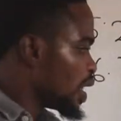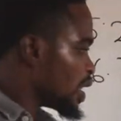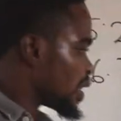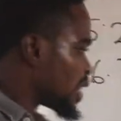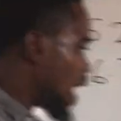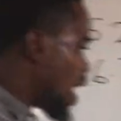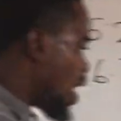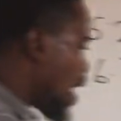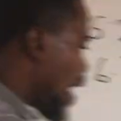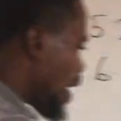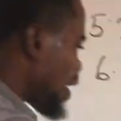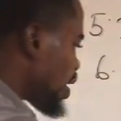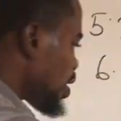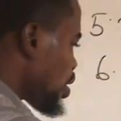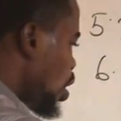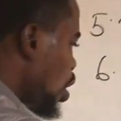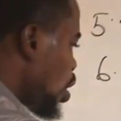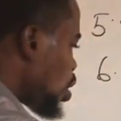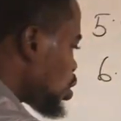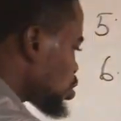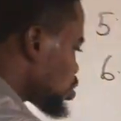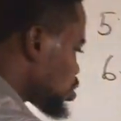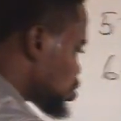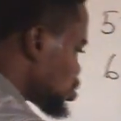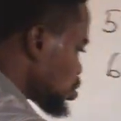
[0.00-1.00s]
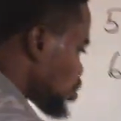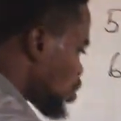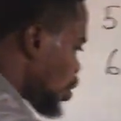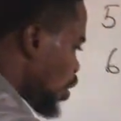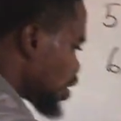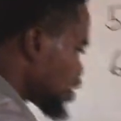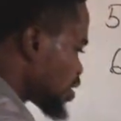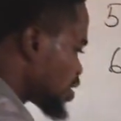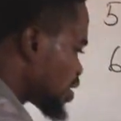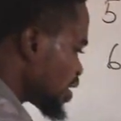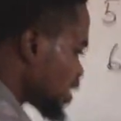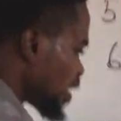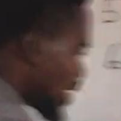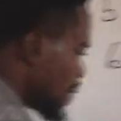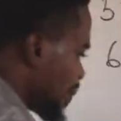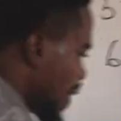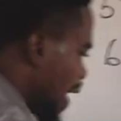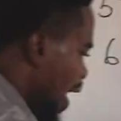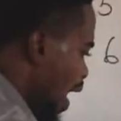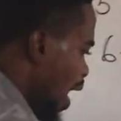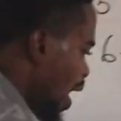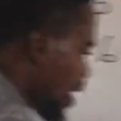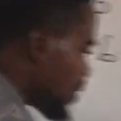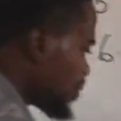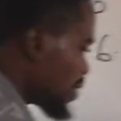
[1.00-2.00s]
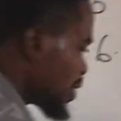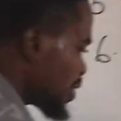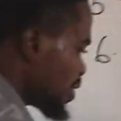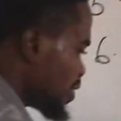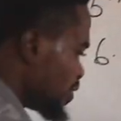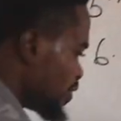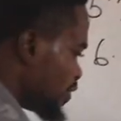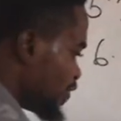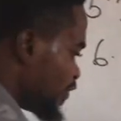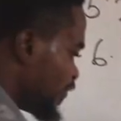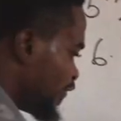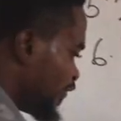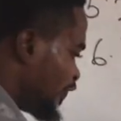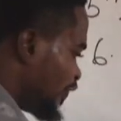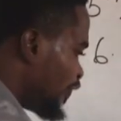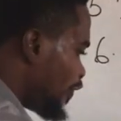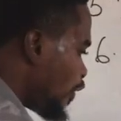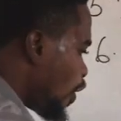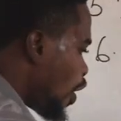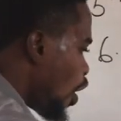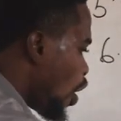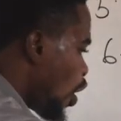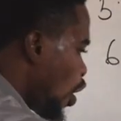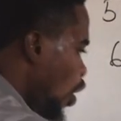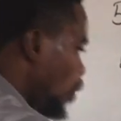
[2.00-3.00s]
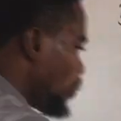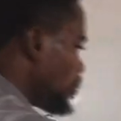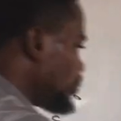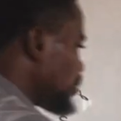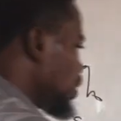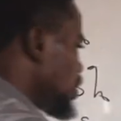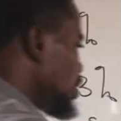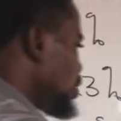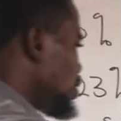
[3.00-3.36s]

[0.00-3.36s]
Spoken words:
Now I go to question number 4.